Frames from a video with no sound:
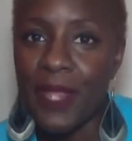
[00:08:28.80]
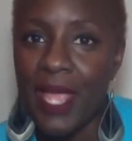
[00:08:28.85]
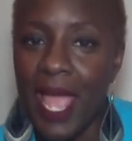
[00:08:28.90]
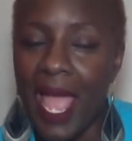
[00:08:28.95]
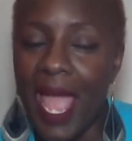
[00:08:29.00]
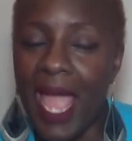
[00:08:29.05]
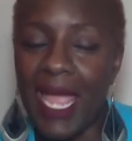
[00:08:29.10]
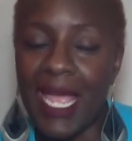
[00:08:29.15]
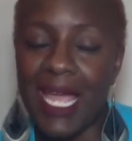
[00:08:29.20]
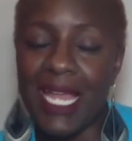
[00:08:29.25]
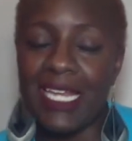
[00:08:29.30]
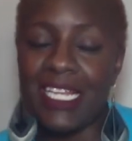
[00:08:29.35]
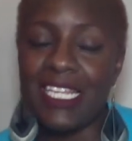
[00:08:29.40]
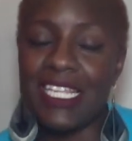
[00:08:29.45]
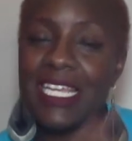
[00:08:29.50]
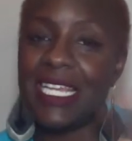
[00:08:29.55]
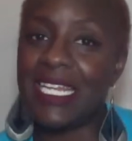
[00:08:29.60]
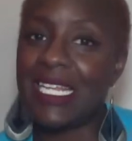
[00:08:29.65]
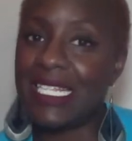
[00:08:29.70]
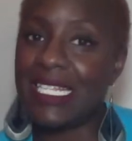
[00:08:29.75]
and
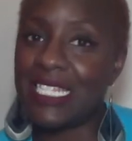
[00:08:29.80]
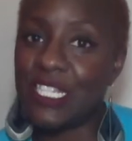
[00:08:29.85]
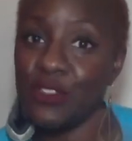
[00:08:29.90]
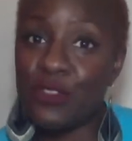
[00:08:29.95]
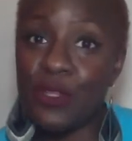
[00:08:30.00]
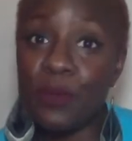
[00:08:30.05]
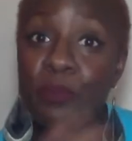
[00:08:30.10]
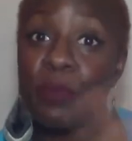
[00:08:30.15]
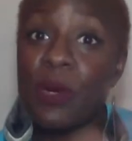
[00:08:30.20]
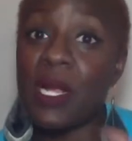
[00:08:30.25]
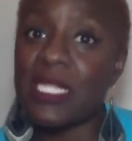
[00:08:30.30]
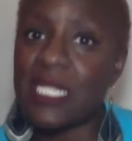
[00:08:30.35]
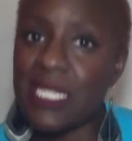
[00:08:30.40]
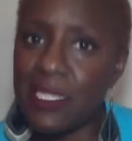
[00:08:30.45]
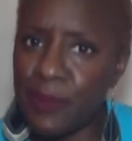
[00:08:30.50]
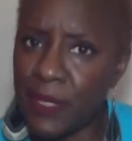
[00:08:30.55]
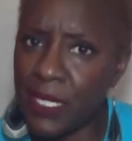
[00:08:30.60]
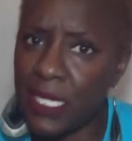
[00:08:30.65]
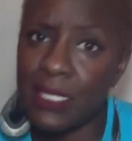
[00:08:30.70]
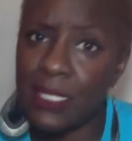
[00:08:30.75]
get into the presence
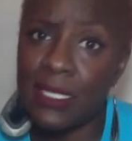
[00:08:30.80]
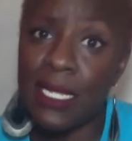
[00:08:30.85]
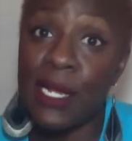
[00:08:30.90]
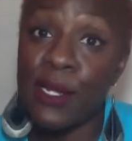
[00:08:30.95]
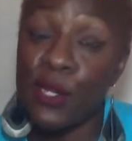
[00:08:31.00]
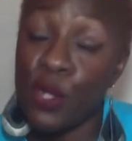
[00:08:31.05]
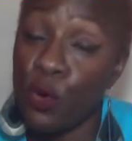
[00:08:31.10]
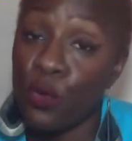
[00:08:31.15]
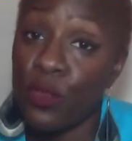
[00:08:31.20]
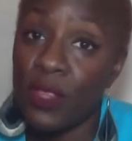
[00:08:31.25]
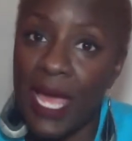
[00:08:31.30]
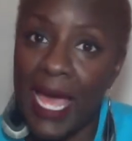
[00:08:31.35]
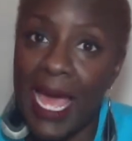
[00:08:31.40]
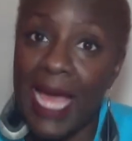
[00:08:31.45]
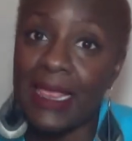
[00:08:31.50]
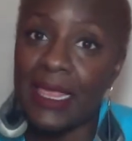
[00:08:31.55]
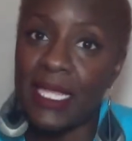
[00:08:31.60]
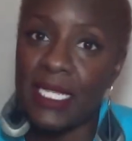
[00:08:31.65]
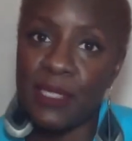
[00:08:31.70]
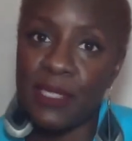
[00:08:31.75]
because they know that
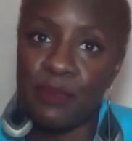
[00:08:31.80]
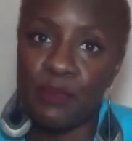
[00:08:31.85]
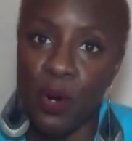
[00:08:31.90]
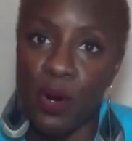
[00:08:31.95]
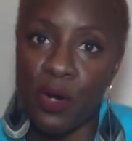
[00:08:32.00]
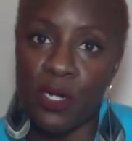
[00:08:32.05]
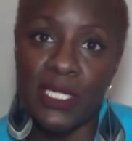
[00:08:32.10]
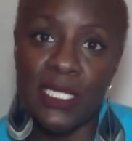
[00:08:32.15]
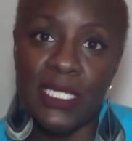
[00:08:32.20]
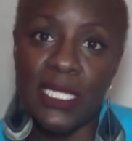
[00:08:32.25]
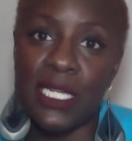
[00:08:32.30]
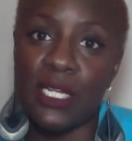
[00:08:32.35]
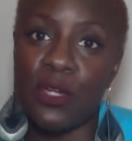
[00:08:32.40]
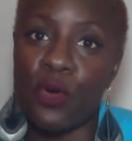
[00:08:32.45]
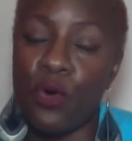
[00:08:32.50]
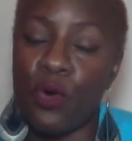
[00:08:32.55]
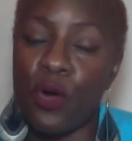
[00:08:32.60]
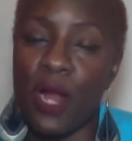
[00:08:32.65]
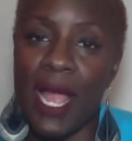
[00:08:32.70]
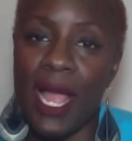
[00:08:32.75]
at this bar scene
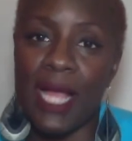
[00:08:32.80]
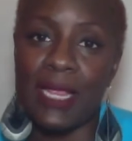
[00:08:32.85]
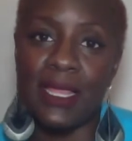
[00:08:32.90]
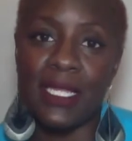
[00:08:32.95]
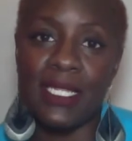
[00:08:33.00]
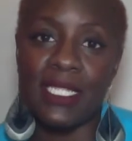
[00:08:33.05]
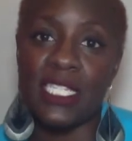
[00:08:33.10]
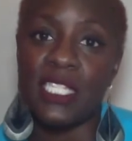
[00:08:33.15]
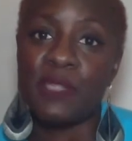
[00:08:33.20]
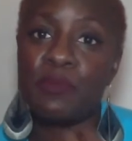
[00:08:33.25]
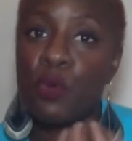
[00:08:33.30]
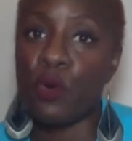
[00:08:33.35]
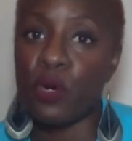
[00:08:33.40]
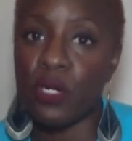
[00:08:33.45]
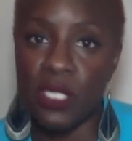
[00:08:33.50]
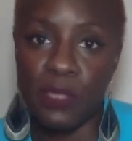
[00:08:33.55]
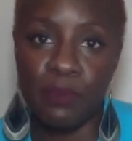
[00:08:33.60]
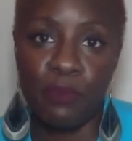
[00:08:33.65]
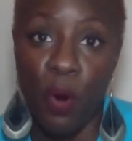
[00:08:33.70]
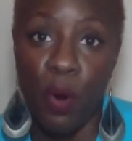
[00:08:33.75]
or at this
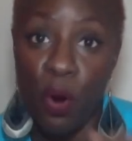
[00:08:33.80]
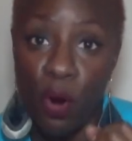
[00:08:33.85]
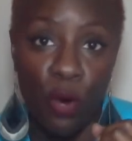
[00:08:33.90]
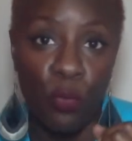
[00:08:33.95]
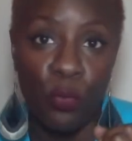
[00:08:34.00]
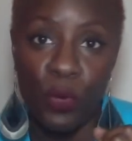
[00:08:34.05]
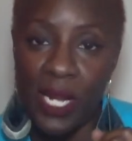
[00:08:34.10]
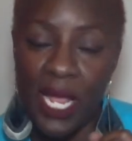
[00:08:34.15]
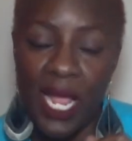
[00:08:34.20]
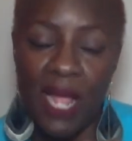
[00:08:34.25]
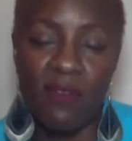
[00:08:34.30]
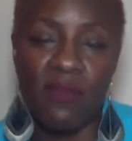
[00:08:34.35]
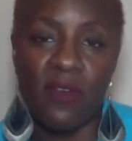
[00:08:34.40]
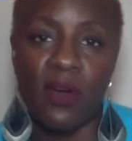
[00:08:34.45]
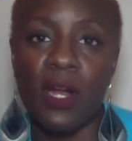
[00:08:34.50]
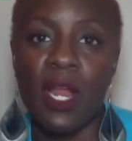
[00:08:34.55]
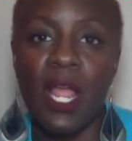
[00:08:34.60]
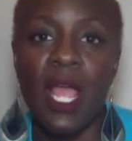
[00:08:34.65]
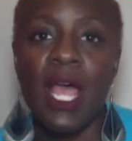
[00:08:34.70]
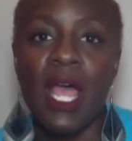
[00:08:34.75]
sports bar or
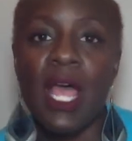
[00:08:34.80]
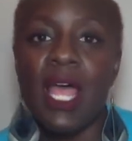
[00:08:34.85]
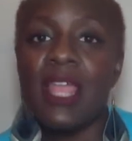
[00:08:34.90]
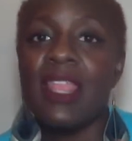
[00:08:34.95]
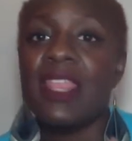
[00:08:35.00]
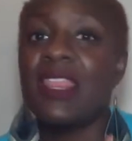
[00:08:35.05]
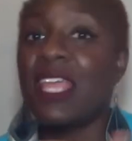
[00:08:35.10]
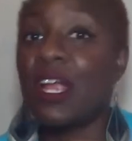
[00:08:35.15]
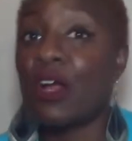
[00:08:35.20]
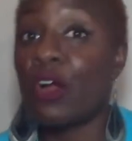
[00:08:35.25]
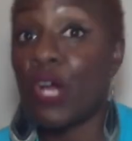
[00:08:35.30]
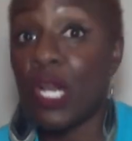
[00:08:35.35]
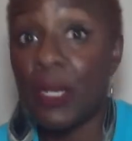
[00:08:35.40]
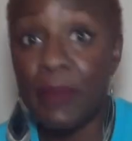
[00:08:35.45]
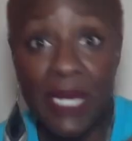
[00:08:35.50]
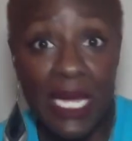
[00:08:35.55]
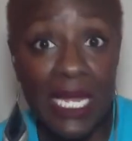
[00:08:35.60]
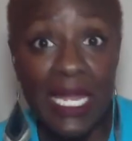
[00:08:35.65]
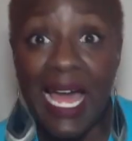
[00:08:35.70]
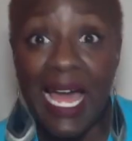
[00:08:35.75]
whatever, there are going to
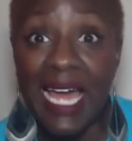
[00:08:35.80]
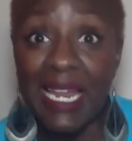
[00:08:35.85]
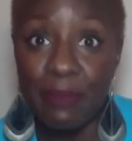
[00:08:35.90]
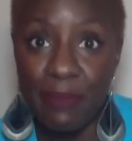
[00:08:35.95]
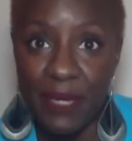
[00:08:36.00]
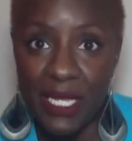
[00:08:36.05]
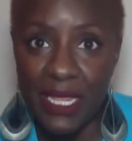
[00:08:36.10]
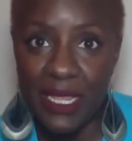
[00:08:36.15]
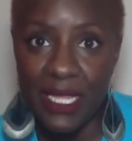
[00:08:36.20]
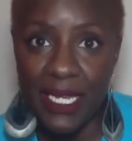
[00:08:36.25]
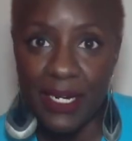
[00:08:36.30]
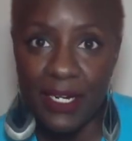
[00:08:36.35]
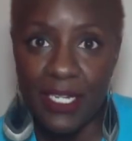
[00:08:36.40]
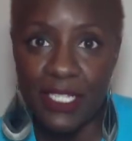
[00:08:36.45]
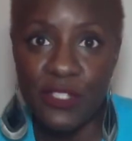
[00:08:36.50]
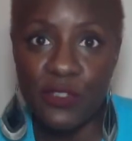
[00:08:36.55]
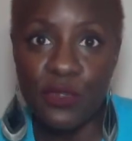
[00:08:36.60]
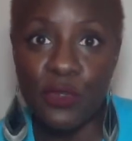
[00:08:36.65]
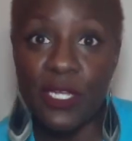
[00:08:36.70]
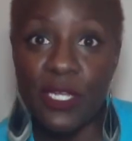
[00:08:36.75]
be a lot of men there.
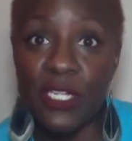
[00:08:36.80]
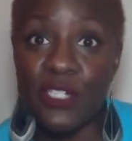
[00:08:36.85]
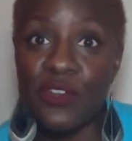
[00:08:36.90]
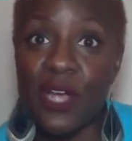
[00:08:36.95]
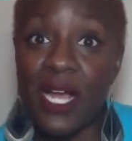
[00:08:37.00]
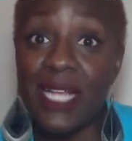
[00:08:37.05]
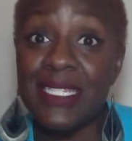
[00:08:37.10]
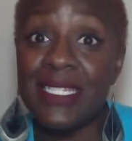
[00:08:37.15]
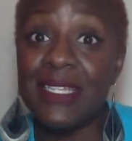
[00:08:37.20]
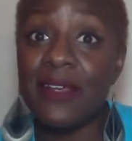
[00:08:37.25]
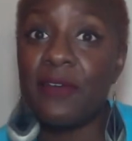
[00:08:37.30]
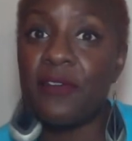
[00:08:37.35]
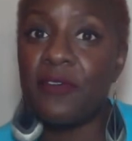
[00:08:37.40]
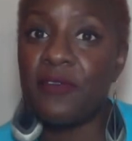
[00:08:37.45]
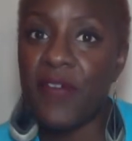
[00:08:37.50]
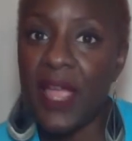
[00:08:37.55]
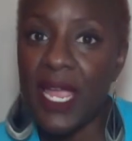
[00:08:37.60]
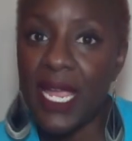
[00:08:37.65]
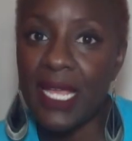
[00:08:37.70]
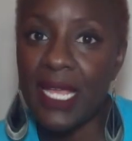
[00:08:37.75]
And so they try to
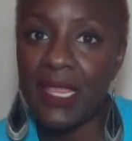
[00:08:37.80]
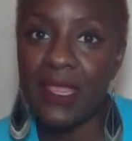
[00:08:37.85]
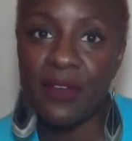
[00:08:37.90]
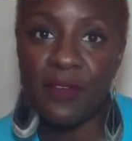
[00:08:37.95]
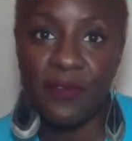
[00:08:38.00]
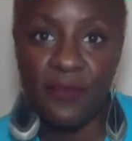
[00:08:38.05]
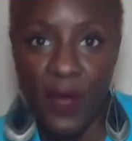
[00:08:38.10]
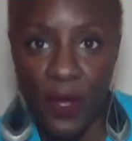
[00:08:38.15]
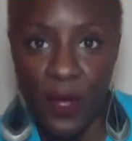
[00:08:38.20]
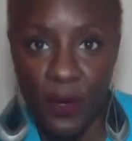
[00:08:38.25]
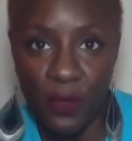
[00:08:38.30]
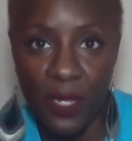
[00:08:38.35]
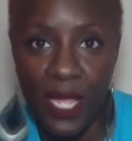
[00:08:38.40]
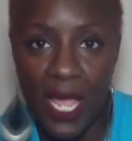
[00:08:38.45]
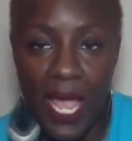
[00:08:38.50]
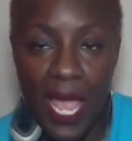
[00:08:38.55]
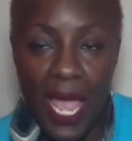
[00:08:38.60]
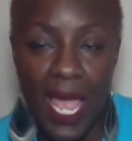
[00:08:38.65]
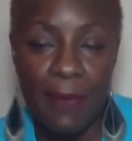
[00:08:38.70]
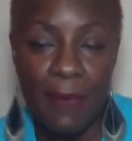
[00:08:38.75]
fake the funk.
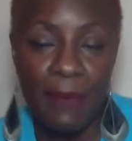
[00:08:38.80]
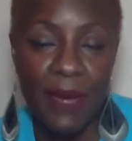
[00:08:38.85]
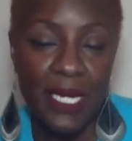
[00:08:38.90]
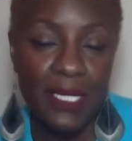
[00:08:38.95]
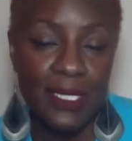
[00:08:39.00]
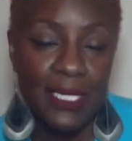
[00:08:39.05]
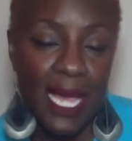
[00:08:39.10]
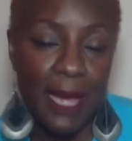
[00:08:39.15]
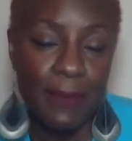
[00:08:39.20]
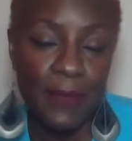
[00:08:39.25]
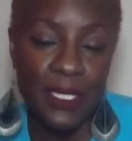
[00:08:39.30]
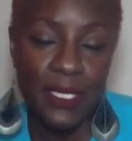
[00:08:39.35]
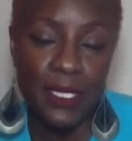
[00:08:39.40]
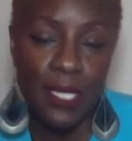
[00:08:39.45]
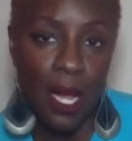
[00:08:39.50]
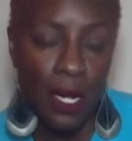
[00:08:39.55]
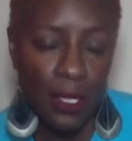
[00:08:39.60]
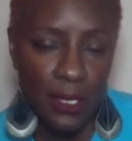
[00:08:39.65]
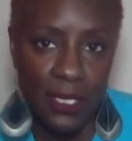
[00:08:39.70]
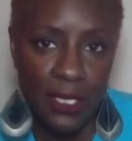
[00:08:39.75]
And by the time they
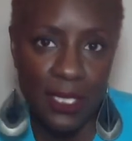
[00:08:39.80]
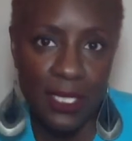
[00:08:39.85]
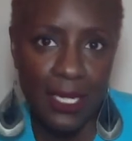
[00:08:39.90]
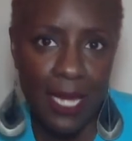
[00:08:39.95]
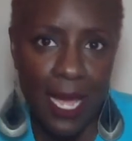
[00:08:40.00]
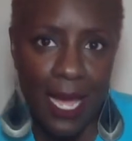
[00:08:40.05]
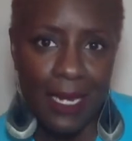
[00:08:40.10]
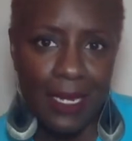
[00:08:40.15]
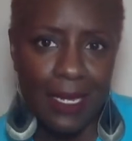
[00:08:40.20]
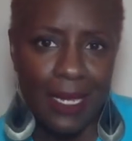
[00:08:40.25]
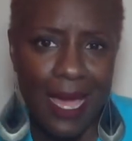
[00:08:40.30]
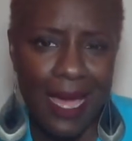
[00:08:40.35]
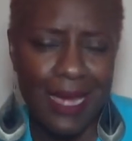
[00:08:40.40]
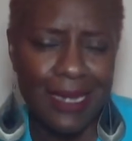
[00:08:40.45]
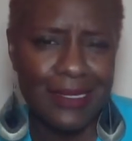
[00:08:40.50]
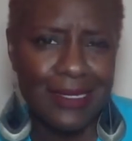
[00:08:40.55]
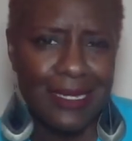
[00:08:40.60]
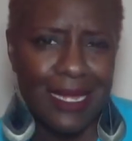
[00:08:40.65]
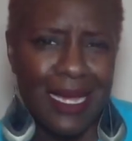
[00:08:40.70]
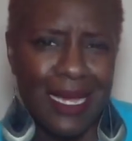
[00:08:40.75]
talk to the guy, the guy
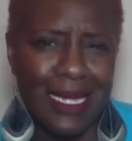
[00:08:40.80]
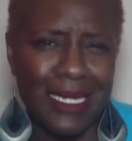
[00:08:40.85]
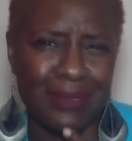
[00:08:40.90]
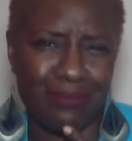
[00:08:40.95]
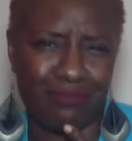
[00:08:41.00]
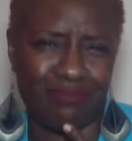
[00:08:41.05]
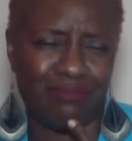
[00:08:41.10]
is like,